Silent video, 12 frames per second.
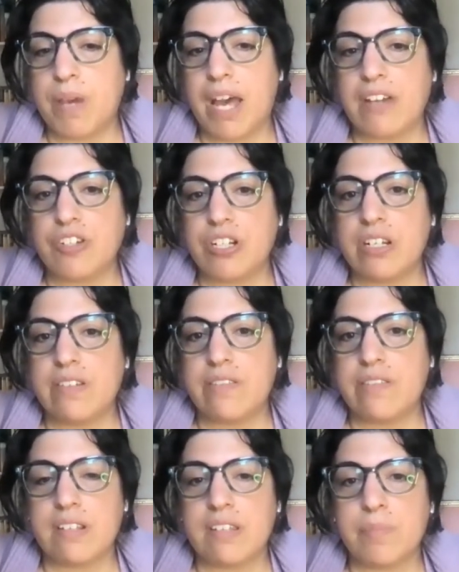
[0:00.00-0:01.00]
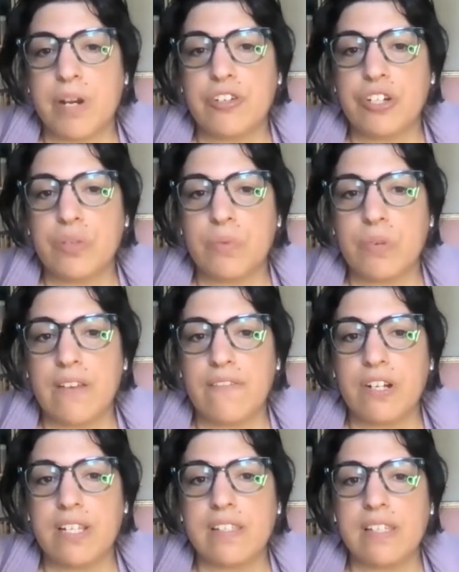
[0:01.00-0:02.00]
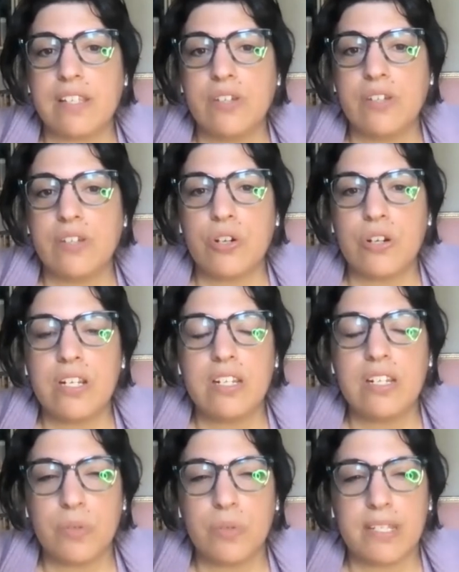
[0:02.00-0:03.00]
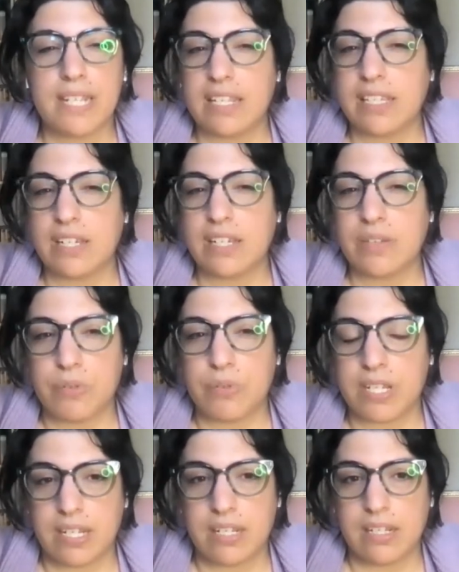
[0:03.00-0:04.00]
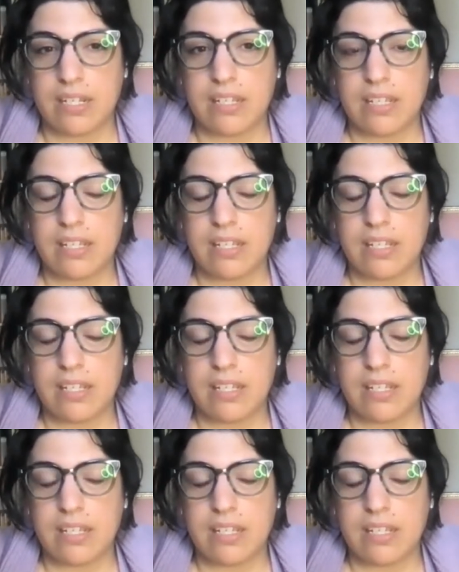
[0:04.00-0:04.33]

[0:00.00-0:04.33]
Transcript: passionate expression, whatever it is, can you turn it into a daily routine?